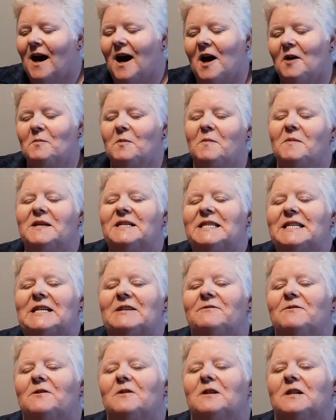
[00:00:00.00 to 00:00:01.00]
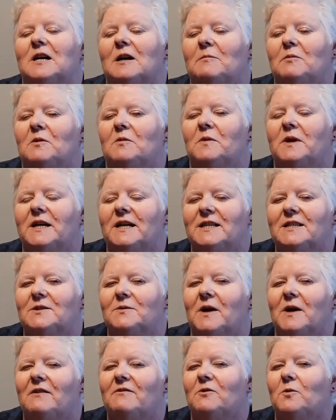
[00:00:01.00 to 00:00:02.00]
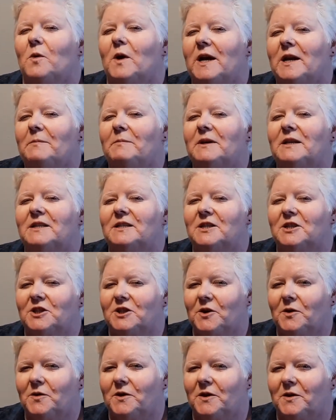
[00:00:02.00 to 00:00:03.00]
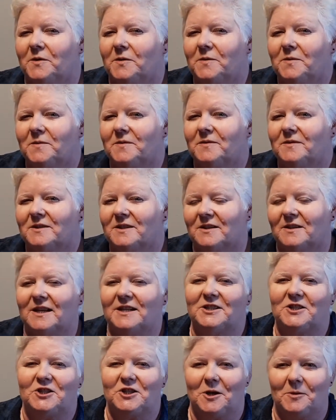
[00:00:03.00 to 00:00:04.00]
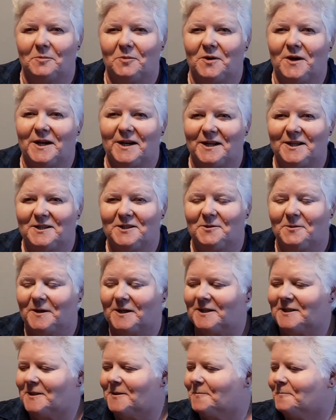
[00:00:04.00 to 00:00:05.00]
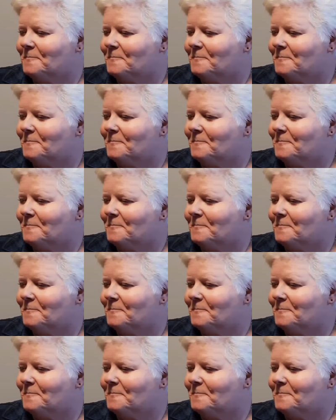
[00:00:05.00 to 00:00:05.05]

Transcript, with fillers: I've been missing for a couple weeks so I have quite a bit to show you, so let's jump right into it.